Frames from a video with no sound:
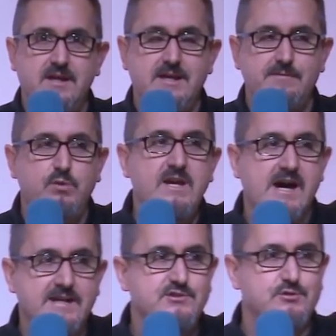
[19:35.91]
If we
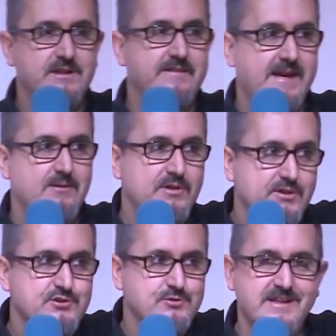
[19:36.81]
aren't doing that, we're
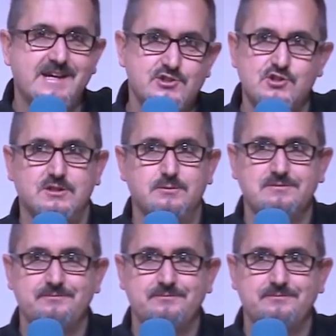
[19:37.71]
not doing our job.